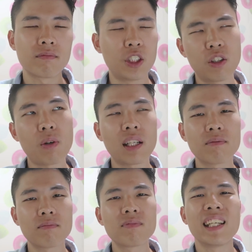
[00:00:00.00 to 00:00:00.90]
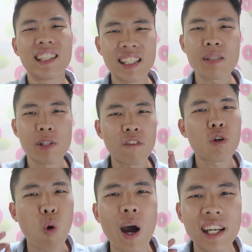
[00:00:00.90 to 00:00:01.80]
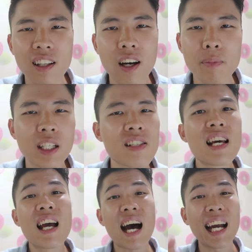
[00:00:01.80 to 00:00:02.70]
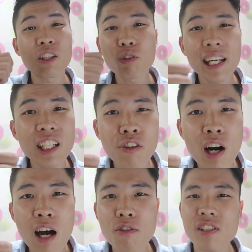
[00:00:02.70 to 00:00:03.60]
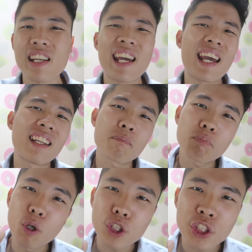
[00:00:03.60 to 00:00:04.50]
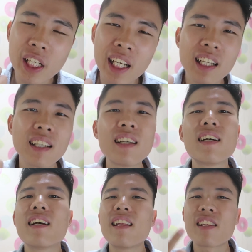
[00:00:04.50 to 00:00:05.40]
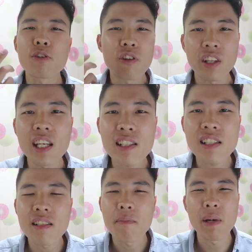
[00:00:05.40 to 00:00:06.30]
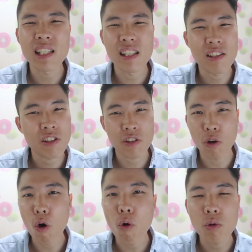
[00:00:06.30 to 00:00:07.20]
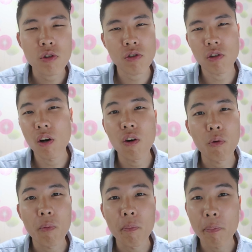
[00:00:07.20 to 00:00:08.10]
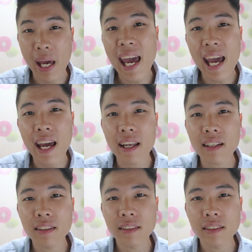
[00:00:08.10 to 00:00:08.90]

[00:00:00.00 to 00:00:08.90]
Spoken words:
You know what? It ticks me off quite a lot because I don't like crowds and pushing, so this makes it so bad.